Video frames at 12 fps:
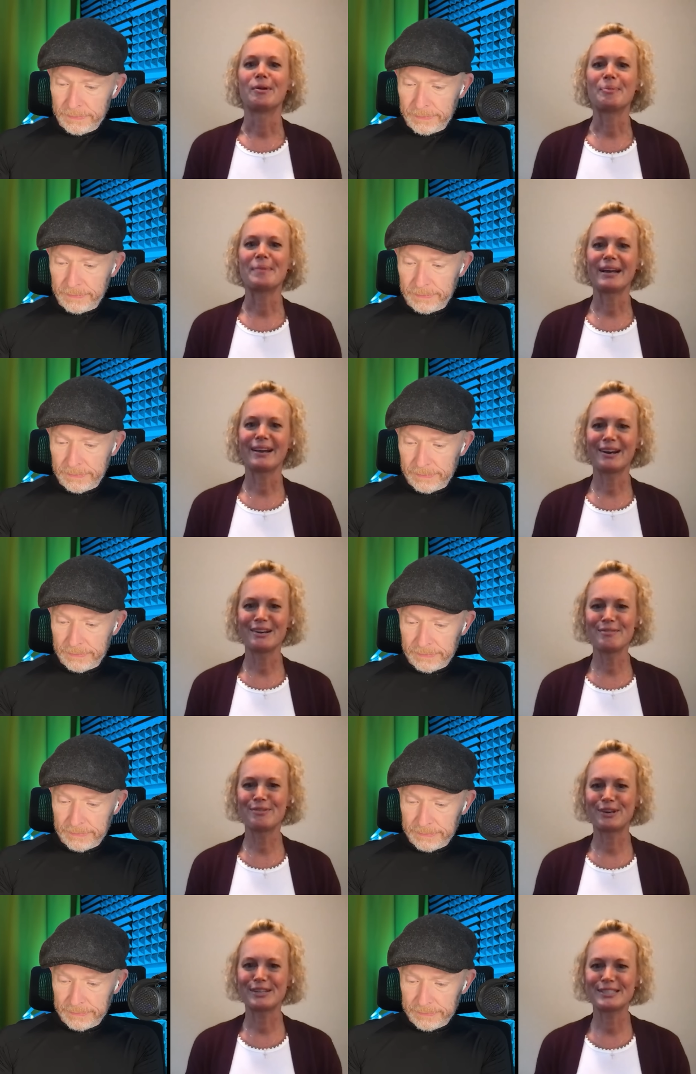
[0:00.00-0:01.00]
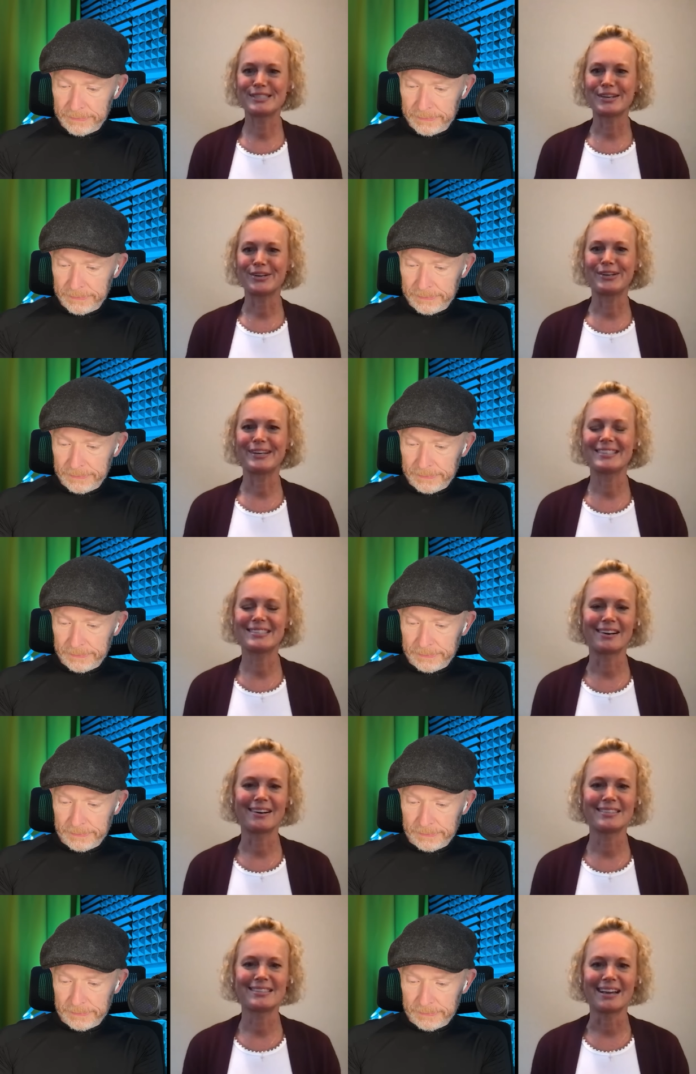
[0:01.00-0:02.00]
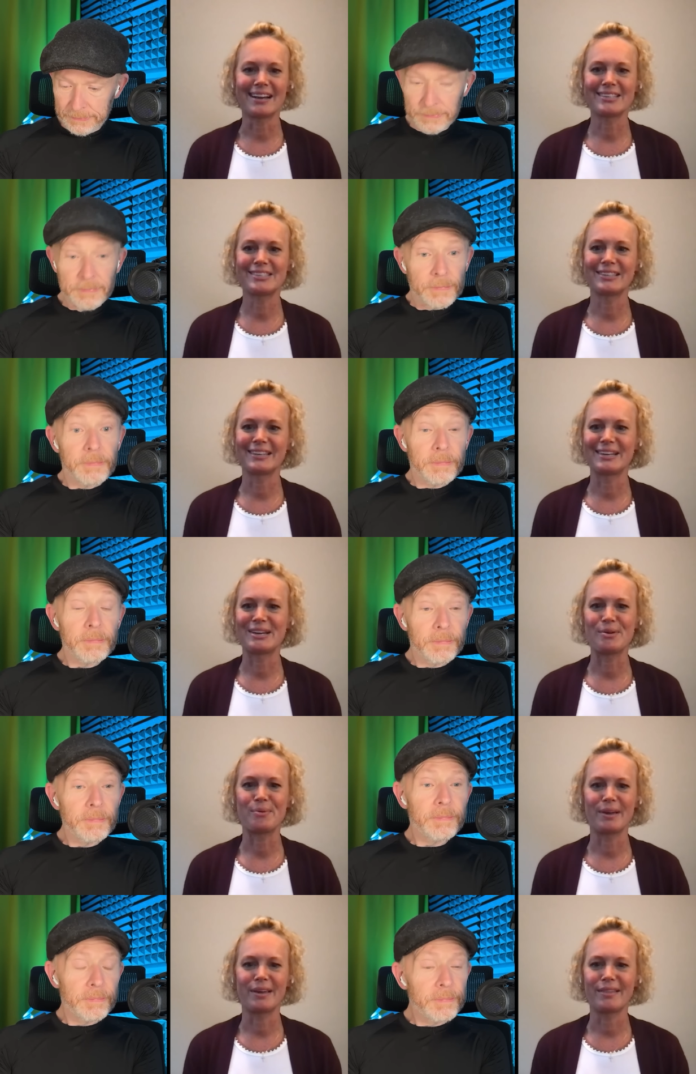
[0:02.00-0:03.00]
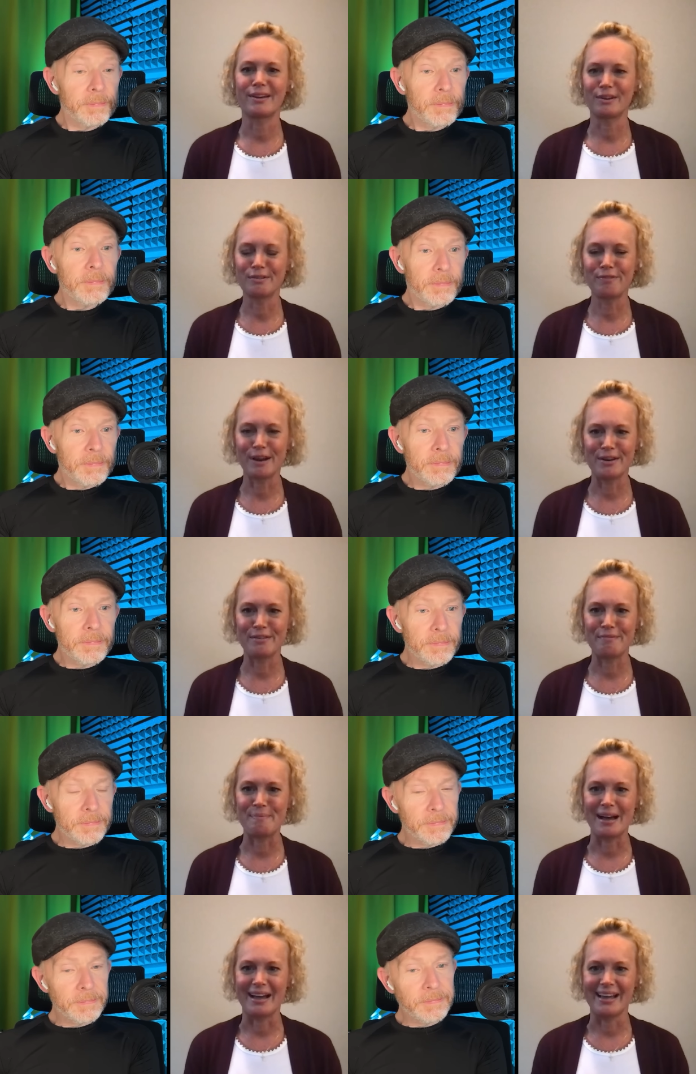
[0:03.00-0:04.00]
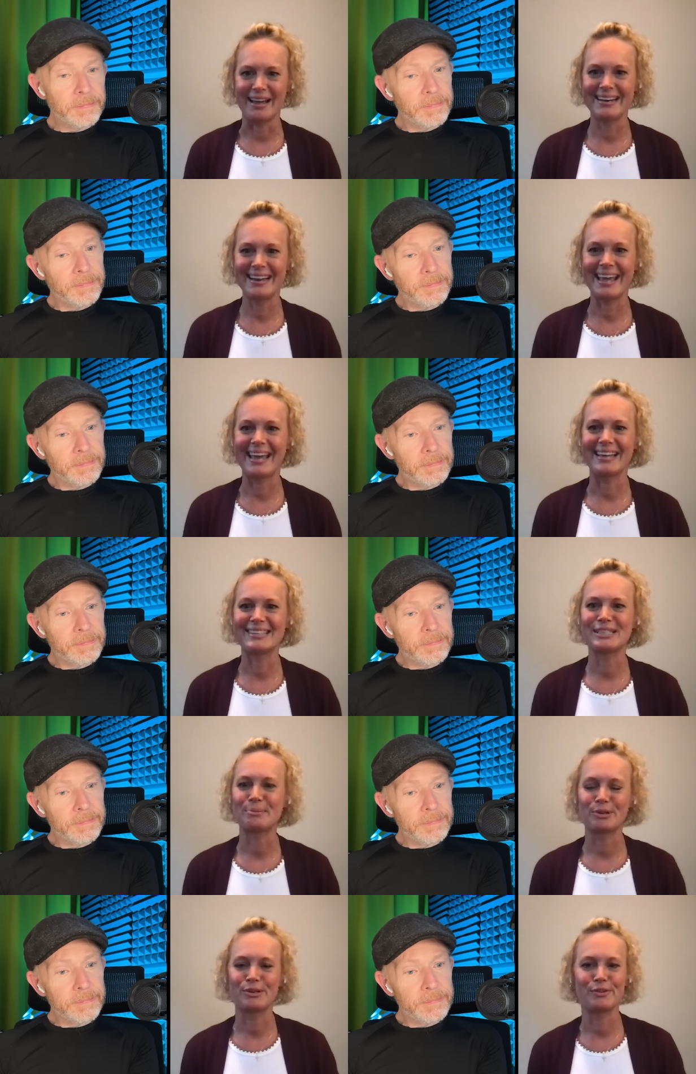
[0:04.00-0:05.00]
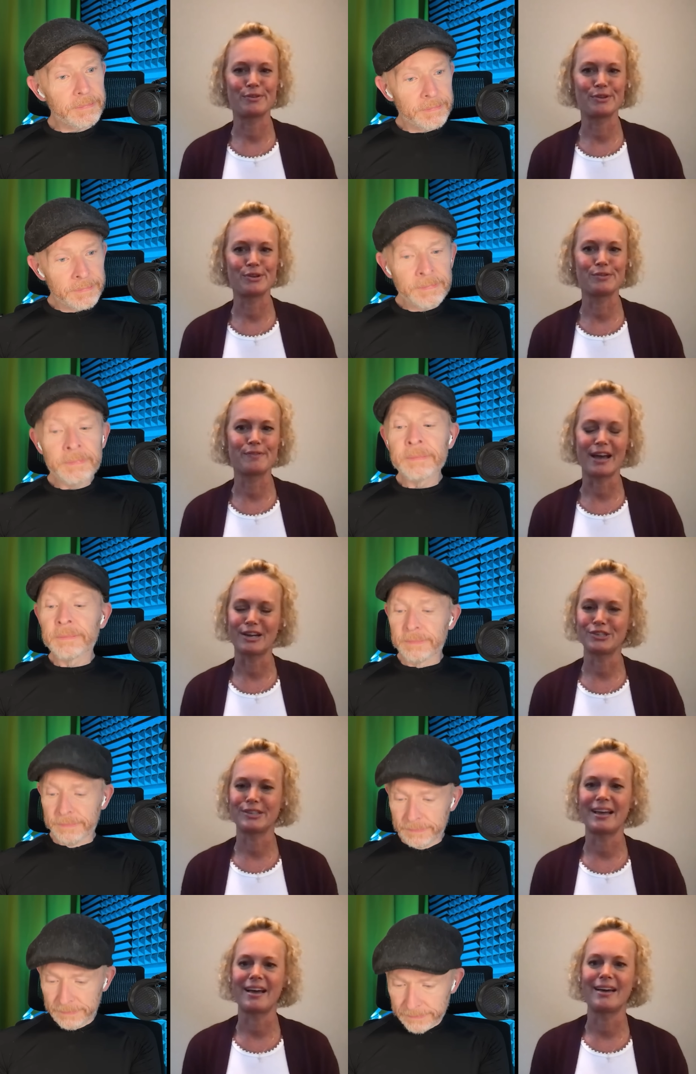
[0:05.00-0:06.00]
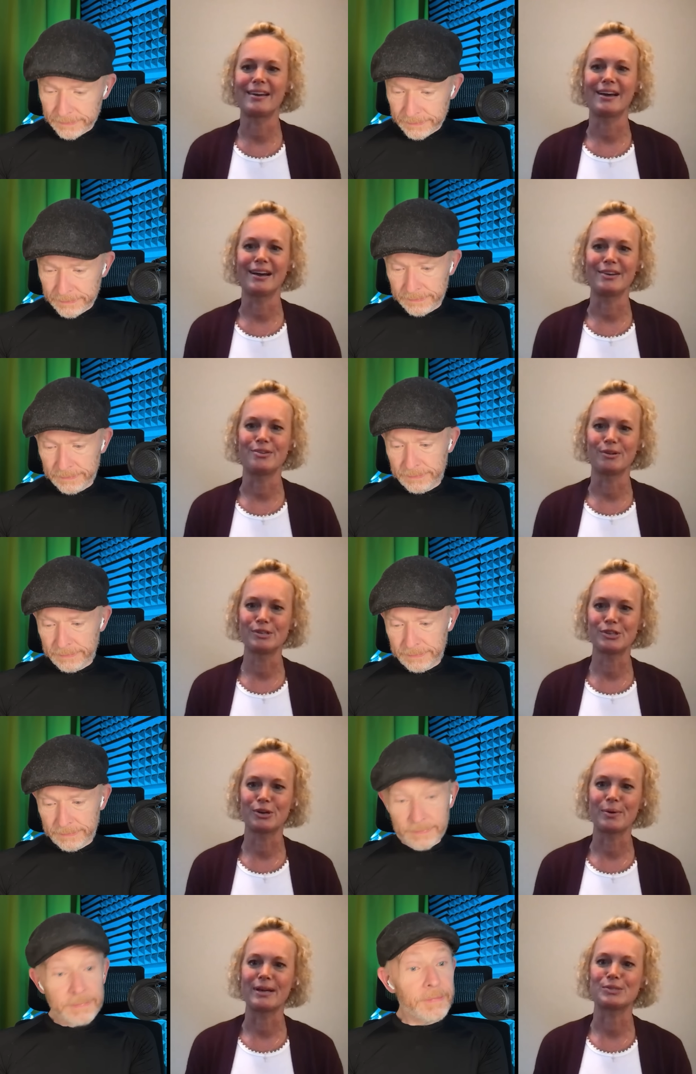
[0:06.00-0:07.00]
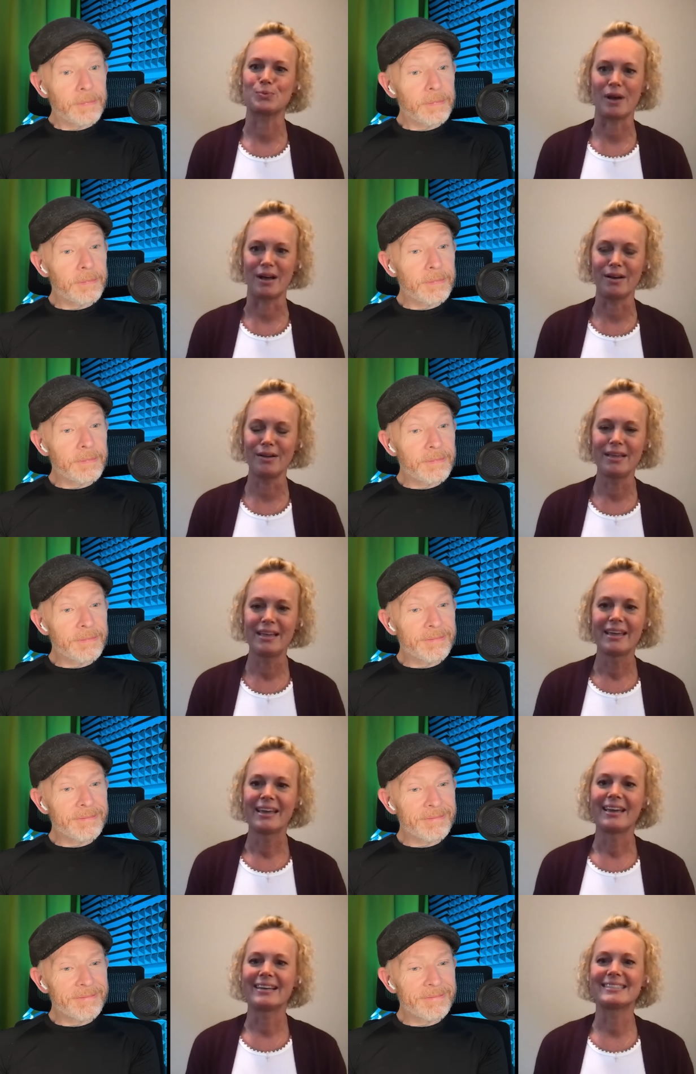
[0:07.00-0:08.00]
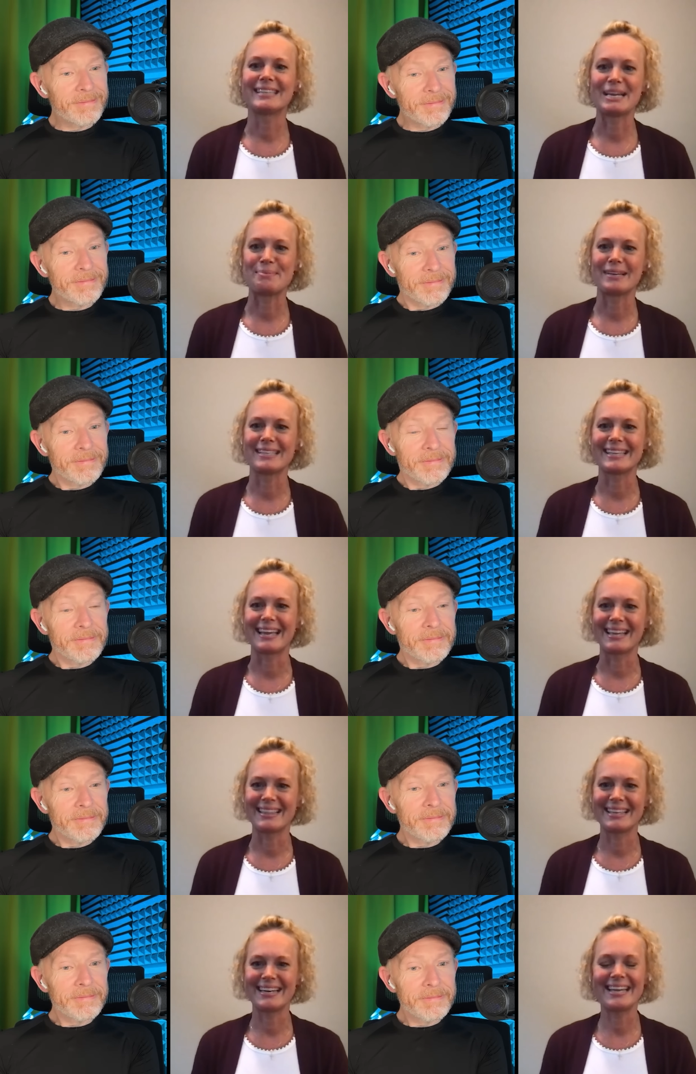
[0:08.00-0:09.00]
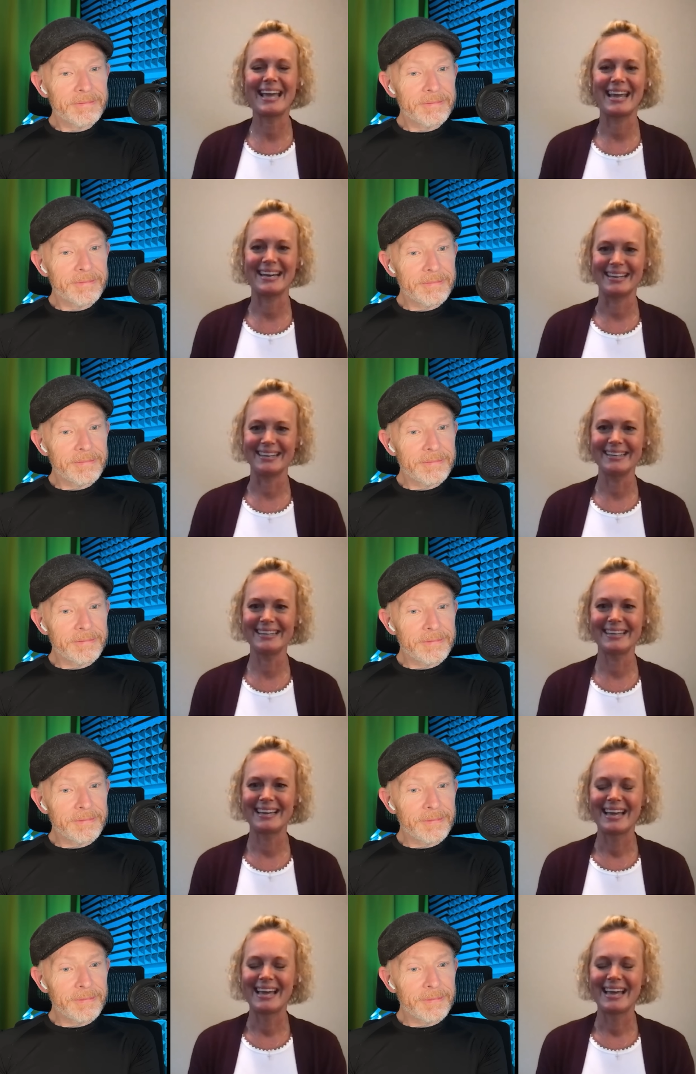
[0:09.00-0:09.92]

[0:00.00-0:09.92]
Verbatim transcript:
Speaker 1: Well, my carnivore story starts actually with a good friend of mine and someone who you've actually had on your show as well. His name is Anthony Hayduck.